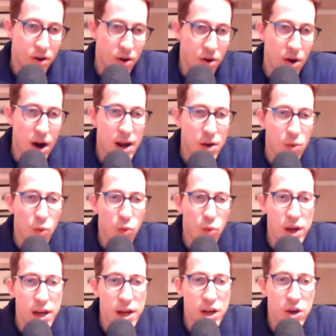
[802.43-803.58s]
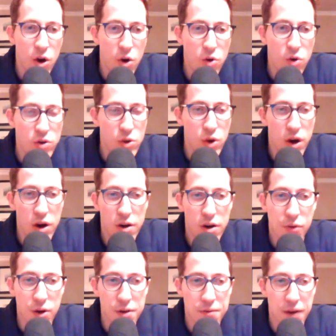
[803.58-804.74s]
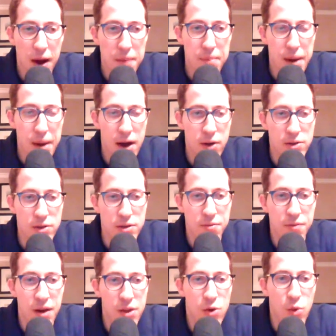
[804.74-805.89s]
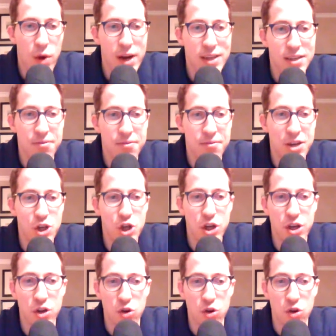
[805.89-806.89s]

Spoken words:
All right, we go to 145 pounds, featherweight division.